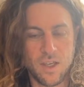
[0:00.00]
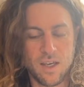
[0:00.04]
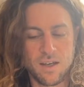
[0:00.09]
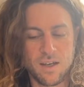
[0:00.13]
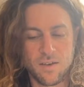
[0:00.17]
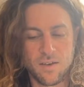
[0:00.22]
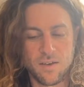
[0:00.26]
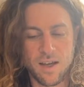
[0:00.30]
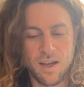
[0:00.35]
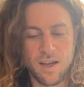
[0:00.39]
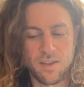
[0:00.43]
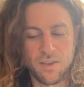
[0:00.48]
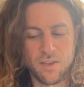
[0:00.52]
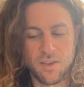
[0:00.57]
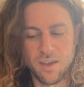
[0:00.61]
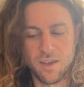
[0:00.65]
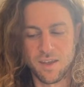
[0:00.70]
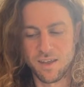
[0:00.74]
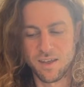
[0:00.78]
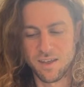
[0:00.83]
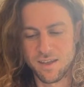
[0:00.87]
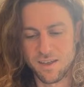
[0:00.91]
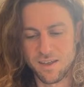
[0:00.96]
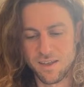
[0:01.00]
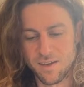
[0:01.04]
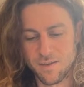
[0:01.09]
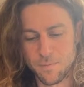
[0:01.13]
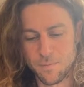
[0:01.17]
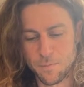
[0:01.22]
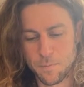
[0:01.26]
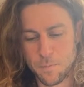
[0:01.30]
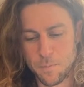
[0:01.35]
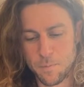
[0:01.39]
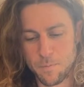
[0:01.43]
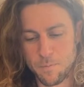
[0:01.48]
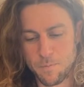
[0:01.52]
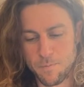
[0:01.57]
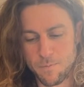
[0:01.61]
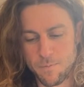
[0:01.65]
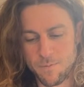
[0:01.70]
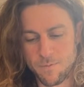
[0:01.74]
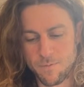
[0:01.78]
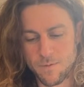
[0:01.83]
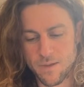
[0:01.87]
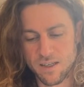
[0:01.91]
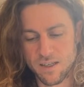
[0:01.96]
got the
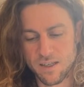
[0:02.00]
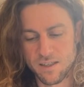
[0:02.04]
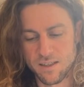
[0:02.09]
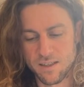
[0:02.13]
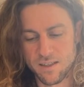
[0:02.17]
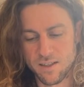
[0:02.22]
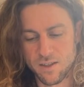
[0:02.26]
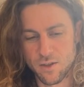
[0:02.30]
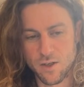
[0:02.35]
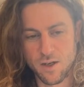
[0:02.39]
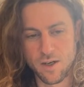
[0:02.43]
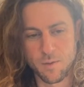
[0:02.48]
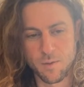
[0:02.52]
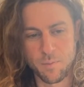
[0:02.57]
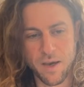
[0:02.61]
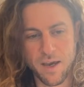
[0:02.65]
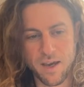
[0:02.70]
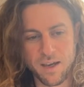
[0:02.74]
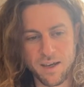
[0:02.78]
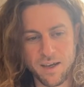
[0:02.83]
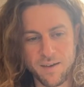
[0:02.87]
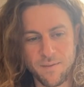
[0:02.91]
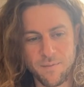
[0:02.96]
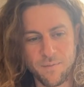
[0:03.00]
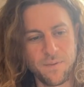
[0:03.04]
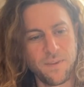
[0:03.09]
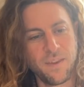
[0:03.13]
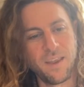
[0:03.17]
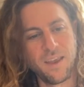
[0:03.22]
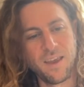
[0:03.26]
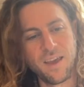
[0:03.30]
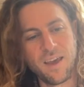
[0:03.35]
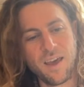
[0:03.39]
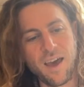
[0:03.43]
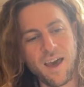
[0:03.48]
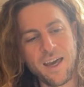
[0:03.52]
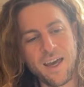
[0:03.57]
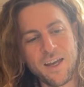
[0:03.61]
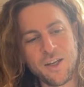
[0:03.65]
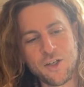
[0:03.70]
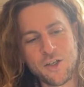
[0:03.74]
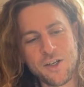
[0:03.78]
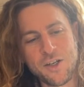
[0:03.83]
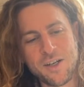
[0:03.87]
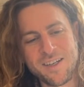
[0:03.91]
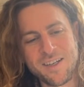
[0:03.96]
dog back.
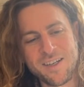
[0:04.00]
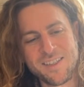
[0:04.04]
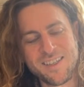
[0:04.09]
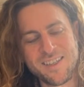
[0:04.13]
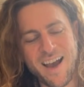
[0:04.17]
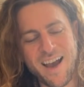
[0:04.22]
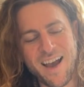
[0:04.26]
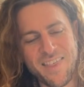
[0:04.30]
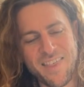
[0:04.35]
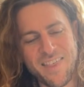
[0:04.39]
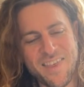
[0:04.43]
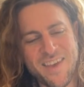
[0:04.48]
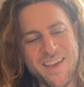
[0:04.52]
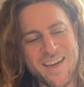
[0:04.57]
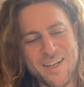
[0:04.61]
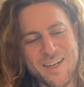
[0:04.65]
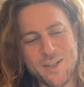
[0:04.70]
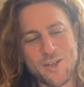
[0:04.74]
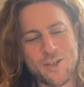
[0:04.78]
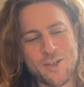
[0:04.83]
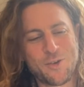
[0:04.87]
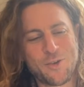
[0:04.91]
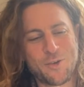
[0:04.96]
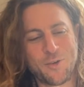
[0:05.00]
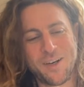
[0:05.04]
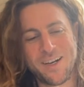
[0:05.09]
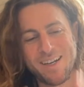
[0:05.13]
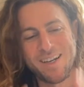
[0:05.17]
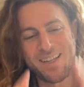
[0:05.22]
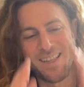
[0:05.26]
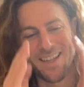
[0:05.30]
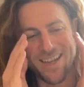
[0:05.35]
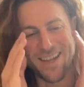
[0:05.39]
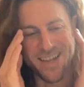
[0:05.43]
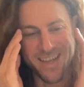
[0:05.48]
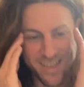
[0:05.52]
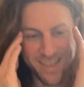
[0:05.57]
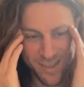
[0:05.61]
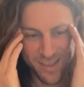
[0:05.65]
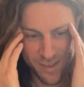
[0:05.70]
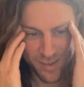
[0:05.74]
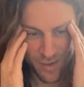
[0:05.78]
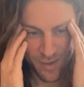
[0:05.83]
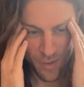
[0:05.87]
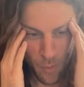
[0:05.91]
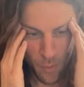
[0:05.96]
H-Ducks, I think I just
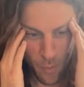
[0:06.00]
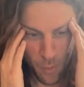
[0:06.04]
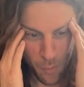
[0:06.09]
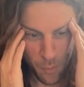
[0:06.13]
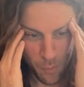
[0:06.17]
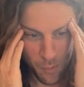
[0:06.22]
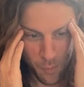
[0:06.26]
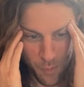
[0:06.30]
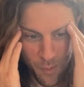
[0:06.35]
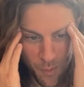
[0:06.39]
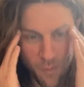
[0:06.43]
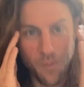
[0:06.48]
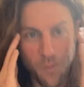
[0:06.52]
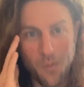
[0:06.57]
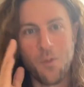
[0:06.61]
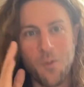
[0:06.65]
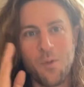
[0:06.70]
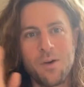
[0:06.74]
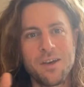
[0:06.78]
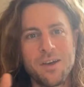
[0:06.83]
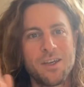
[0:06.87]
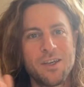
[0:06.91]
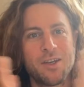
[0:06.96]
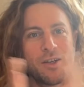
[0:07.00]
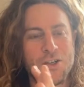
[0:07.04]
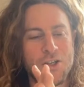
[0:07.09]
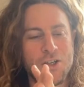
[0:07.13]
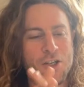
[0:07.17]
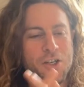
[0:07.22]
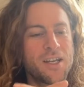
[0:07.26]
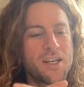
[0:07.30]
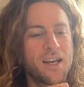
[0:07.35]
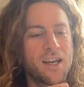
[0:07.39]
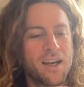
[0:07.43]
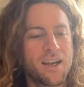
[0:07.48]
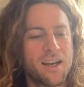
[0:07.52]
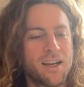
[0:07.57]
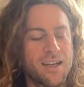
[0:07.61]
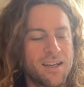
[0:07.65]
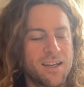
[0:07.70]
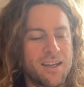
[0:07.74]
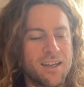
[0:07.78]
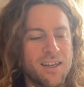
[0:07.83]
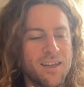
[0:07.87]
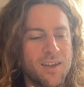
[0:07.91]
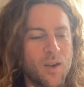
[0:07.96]
realized your shtick,
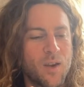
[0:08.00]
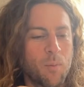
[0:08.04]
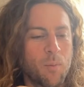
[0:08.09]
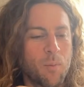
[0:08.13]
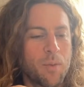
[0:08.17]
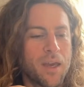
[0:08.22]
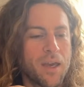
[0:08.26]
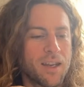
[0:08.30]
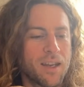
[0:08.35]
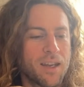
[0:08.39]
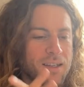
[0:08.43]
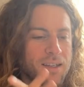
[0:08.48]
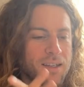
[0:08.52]
your bit.